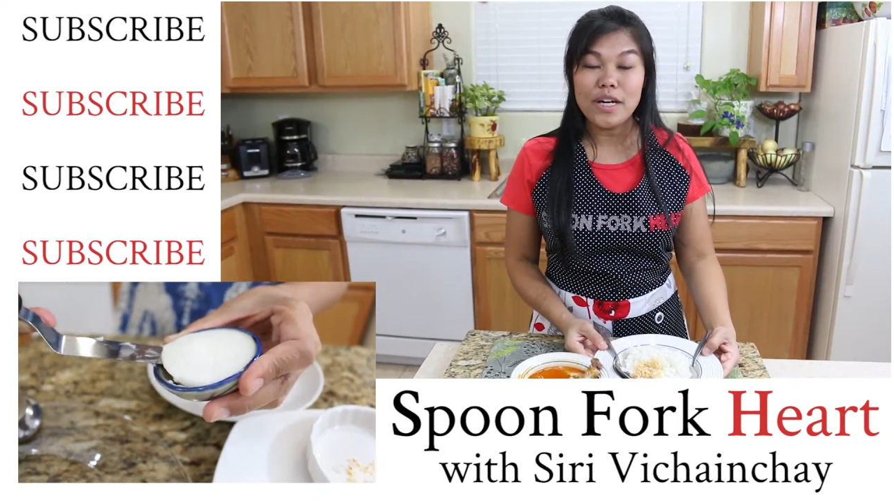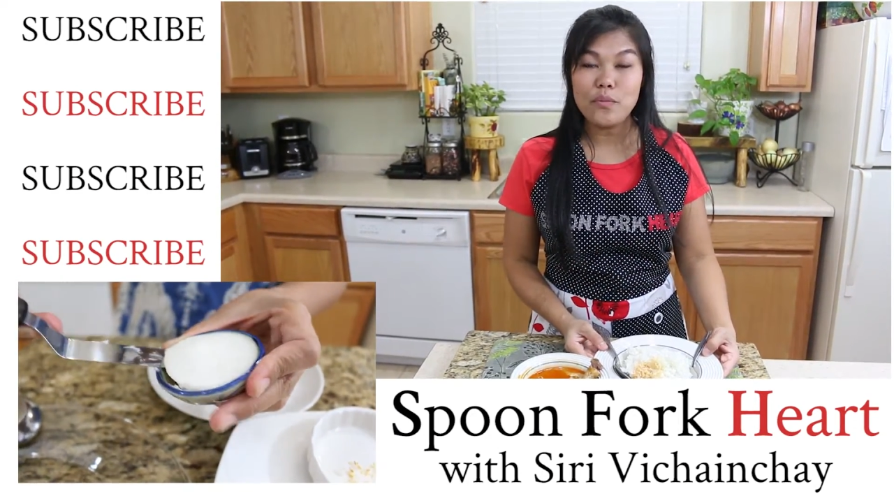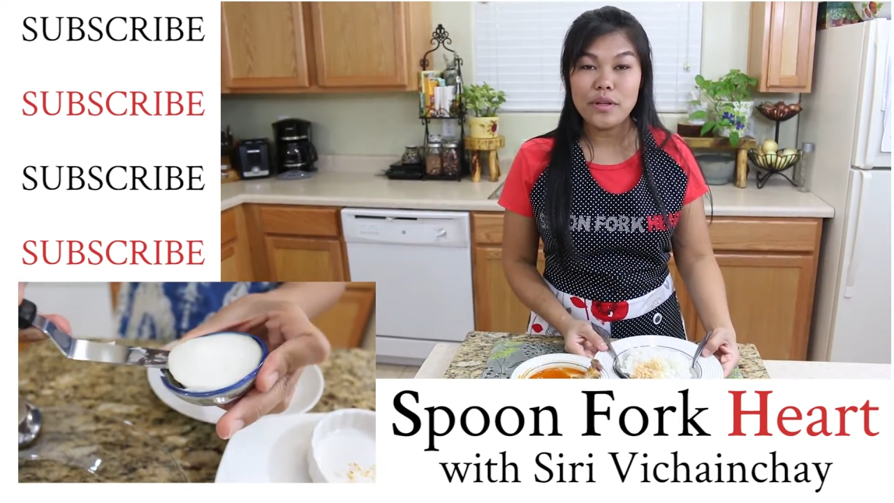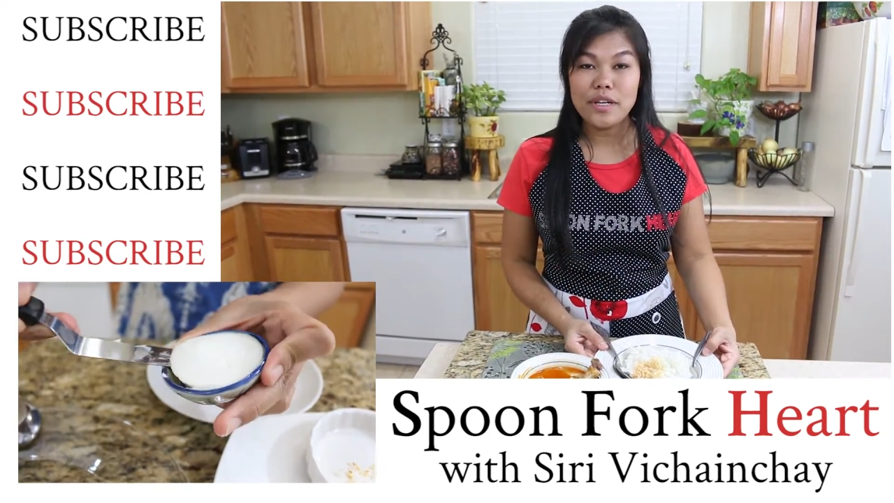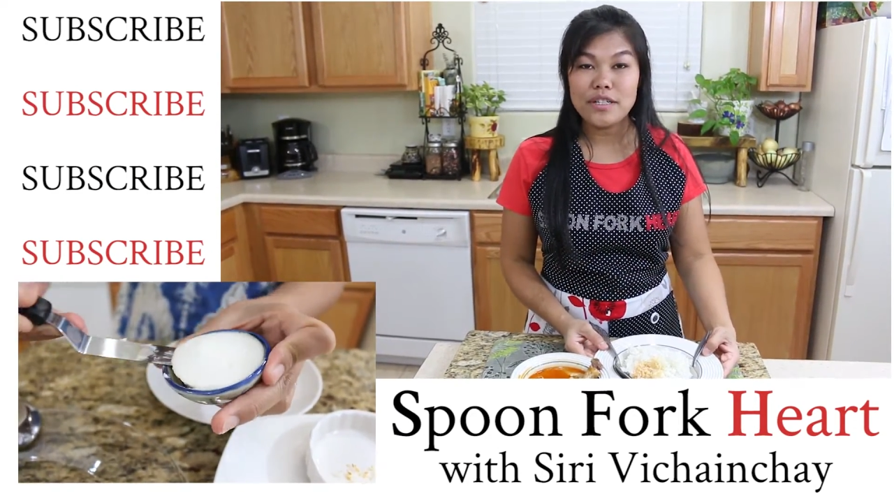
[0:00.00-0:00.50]

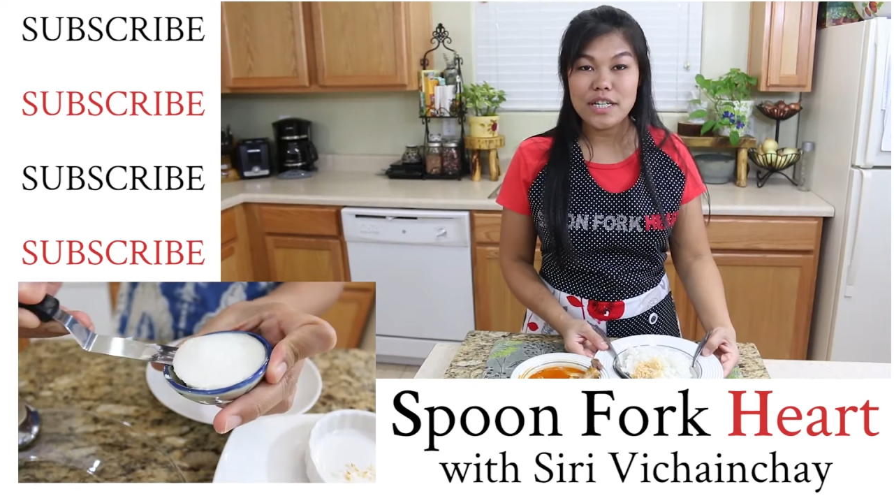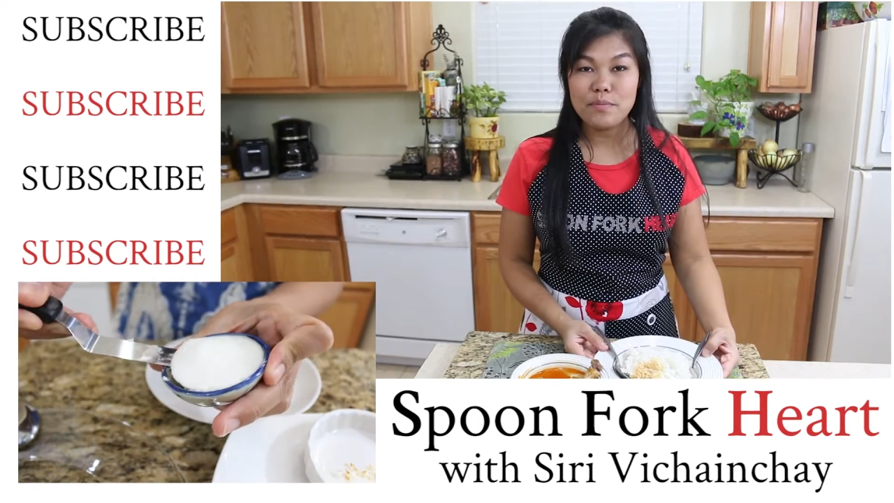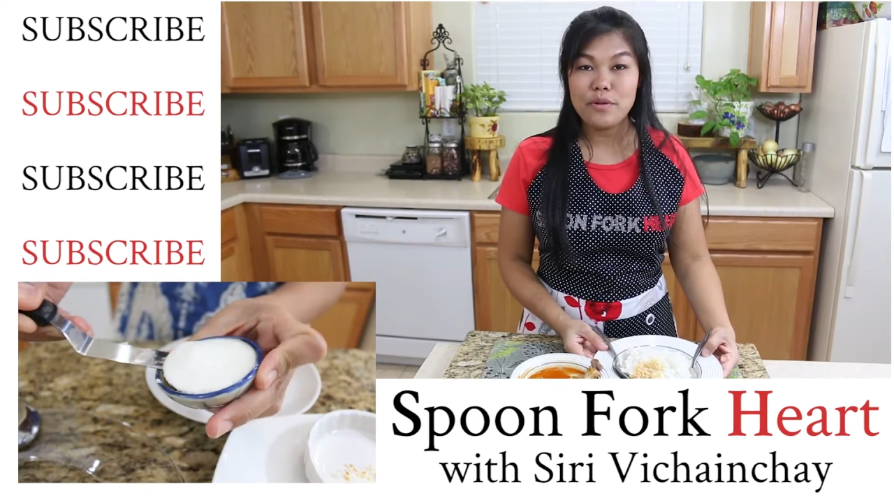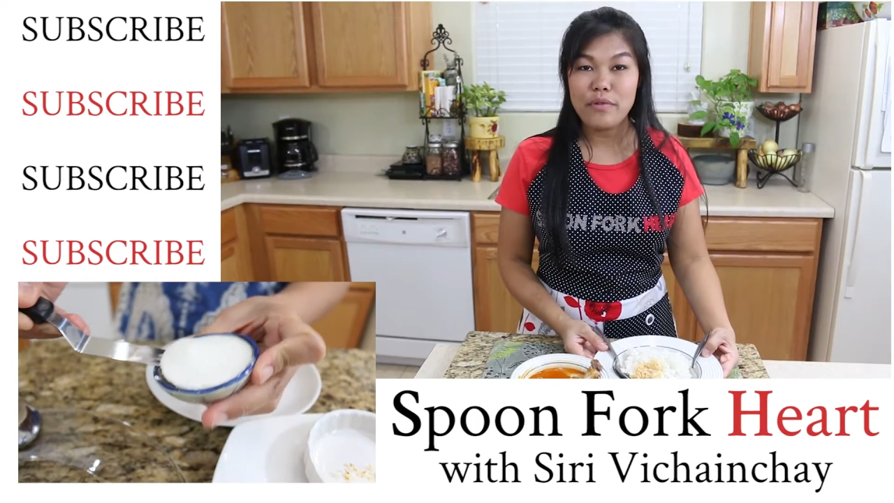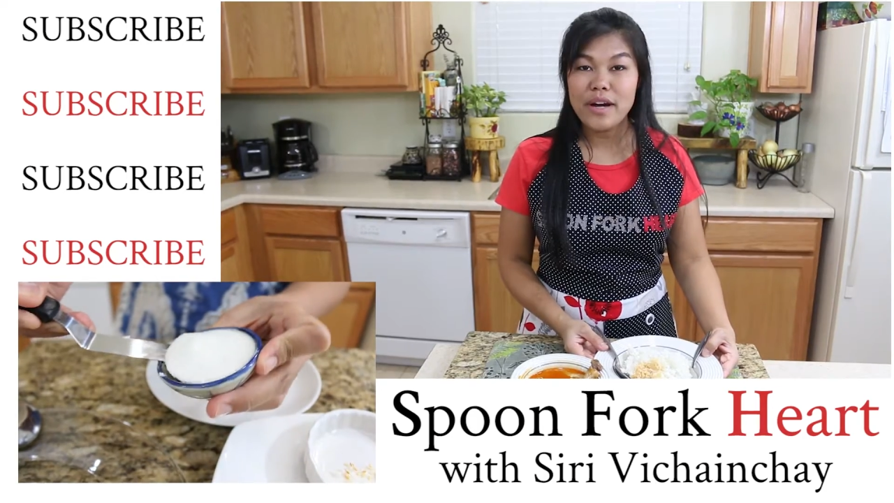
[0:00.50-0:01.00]
eat with the
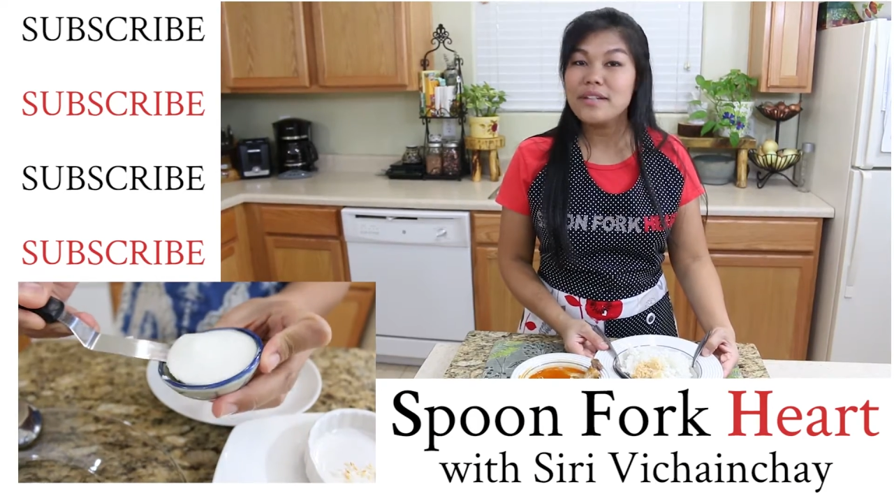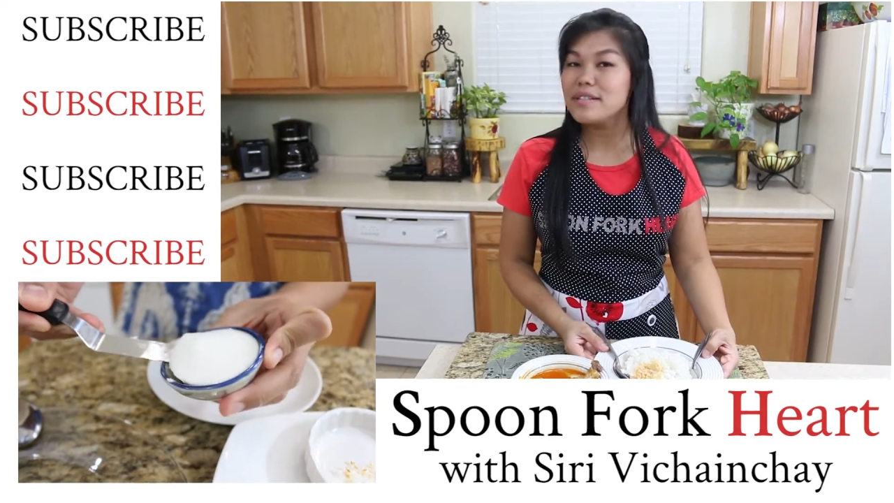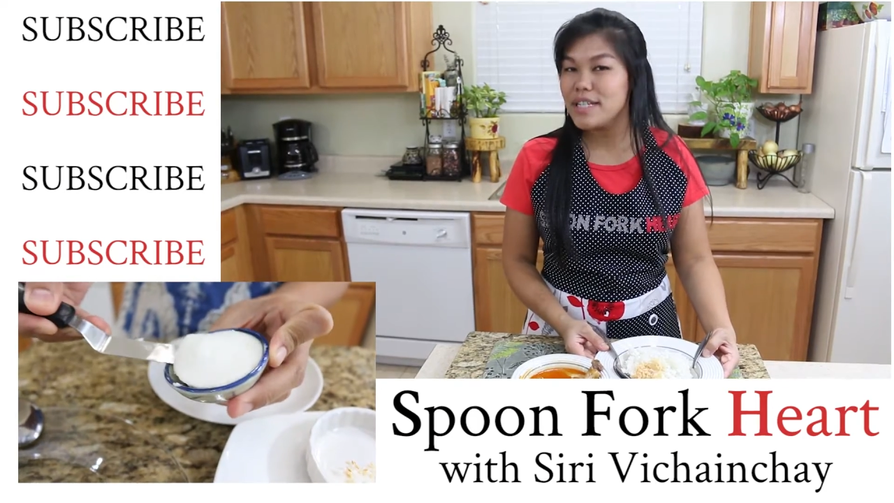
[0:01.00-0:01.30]
jasmine rice,